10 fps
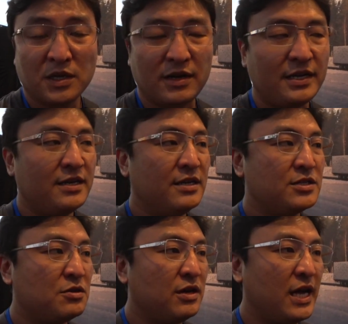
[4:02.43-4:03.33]
right?
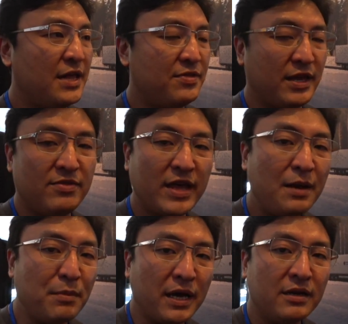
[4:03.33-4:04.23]
So, and in
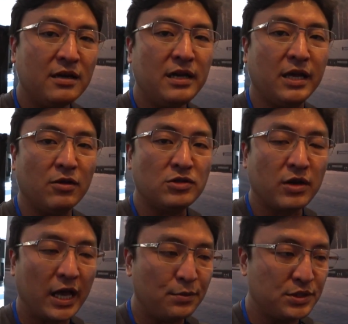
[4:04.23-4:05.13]
that manner, it
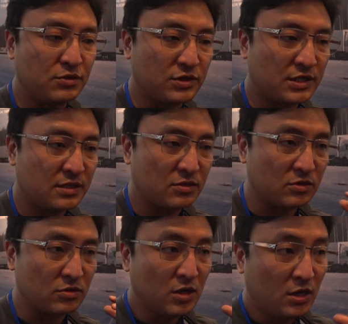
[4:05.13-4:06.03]
also helps to,
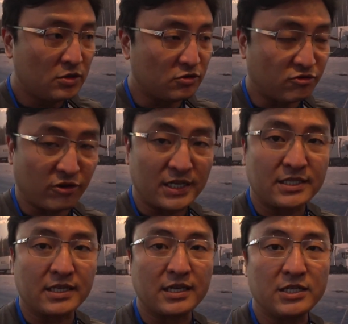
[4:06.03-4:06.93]
to, to
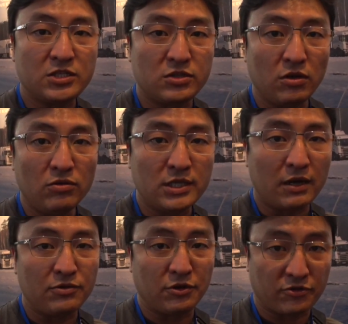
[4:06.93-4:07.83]
drastically slow
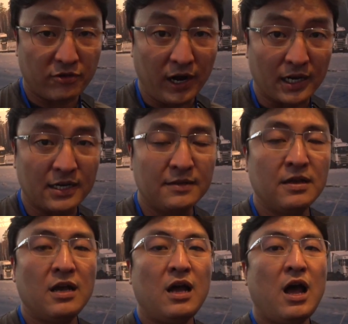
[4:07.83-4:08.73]
down your truck
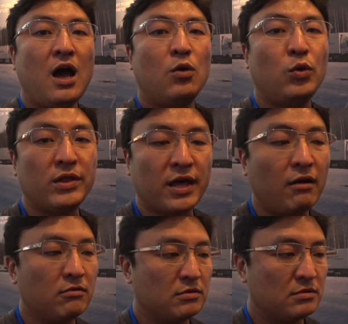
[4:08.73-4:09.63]

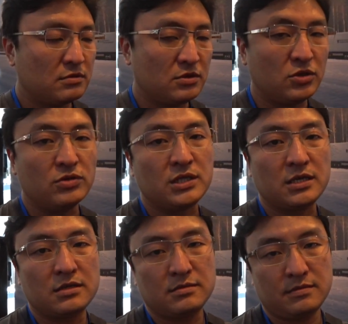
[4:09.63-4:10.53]
without
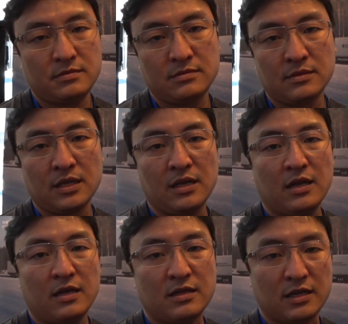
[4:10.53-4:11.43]
using
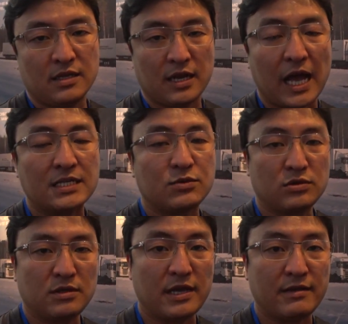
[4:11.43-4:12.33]
The, the last
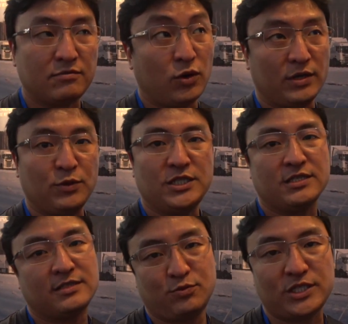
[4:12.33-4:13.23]
one, which
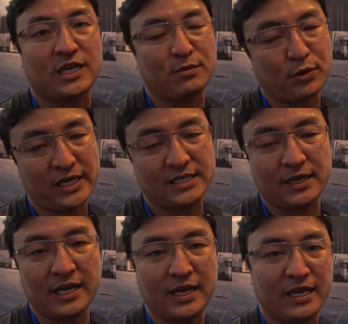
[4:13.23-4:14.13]
is which are the brakes
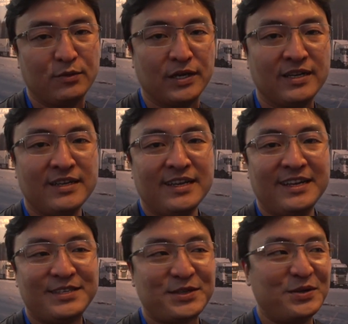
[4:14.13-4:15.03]
anyway.
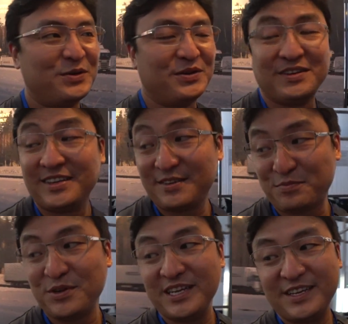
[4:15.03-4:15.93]
So
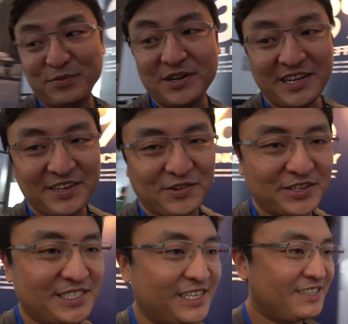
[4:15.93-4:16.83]
pretty pretty
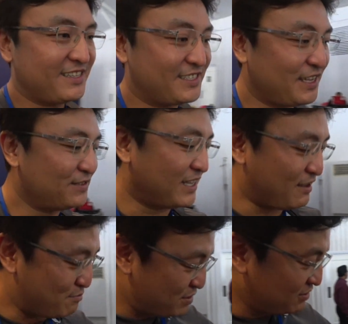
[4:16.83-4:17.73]
interesting, the stuff that
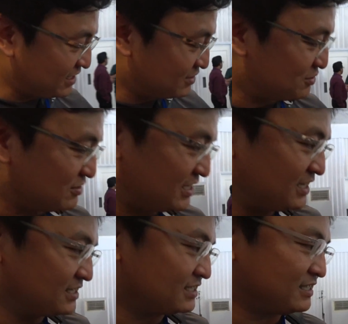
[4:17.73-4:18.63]
they built into
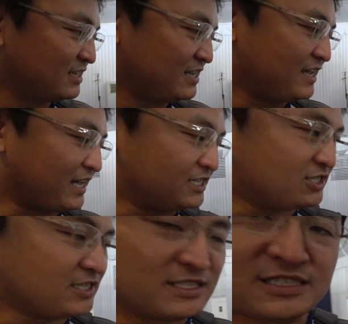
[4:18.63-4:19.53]
these
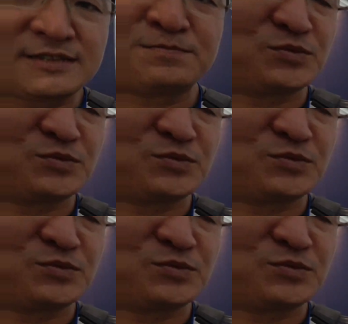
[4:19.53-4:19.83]
engines